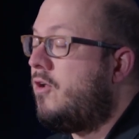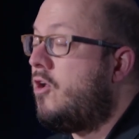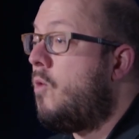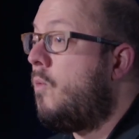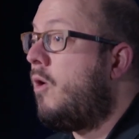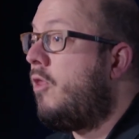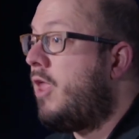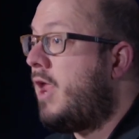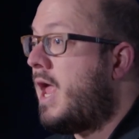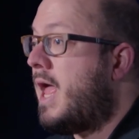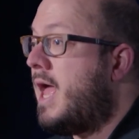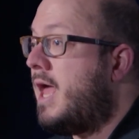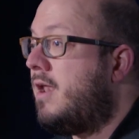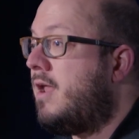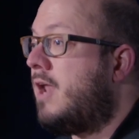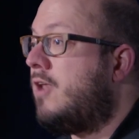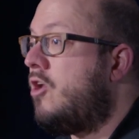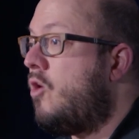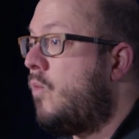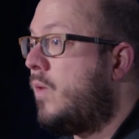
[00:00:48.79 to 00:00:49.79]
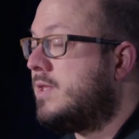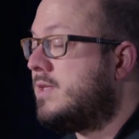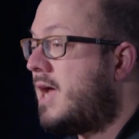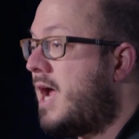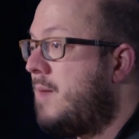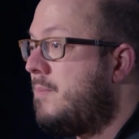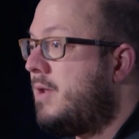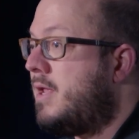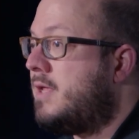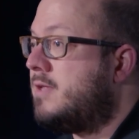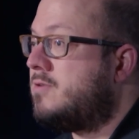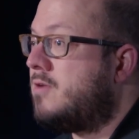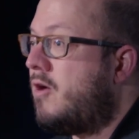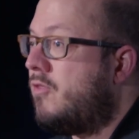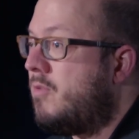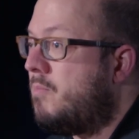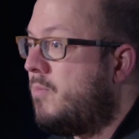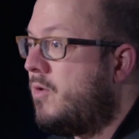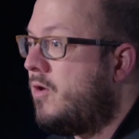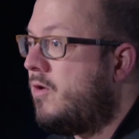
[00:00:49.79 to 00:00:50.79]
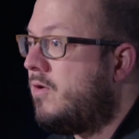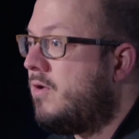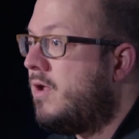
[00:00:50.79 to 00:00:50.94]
know where they're at, and know what time it is on the moon.